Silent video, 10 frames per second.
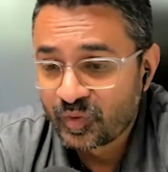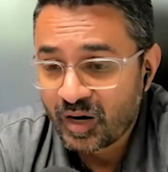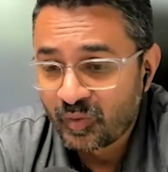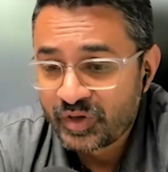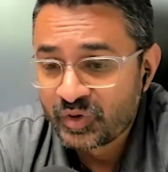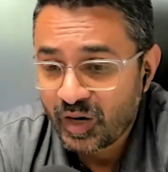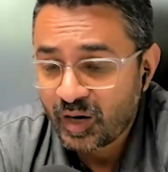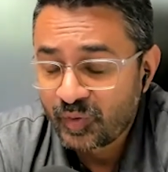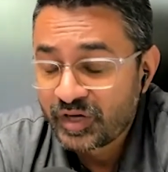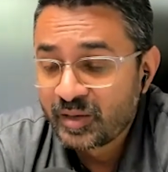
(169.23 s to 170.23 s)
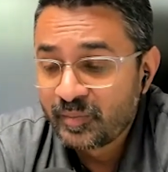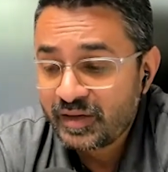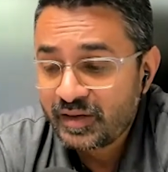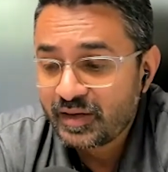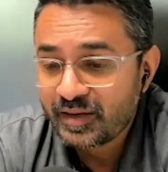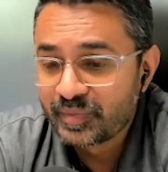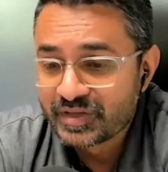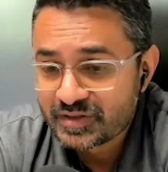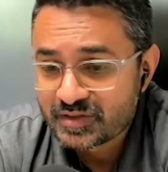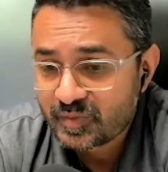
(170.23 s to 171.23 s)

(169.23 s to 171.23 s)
are we going to be in business